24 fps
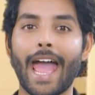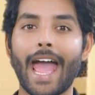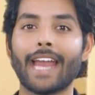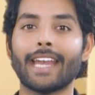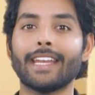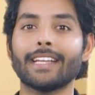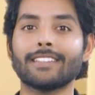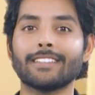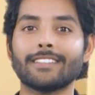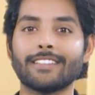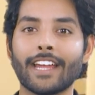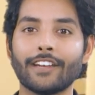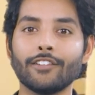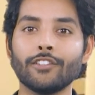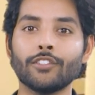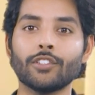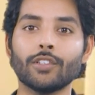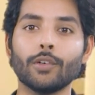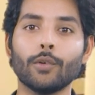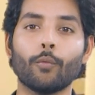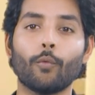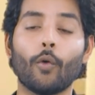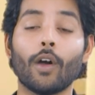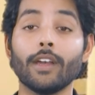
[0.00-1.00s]
an
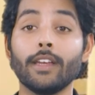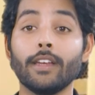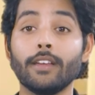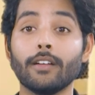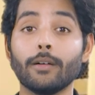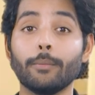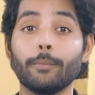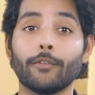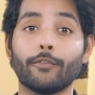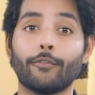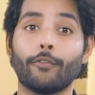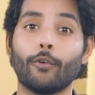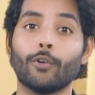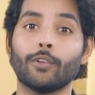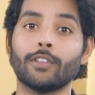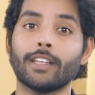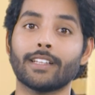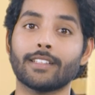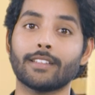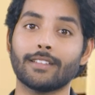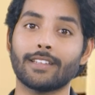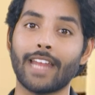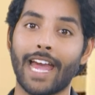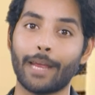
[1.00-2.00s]
extension 1 year before the
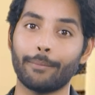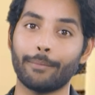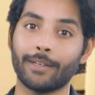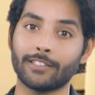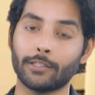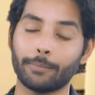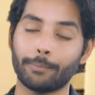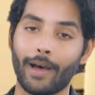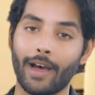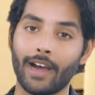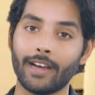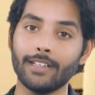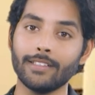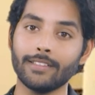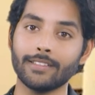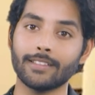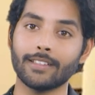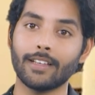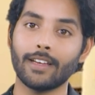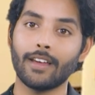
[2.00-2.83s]
time expires,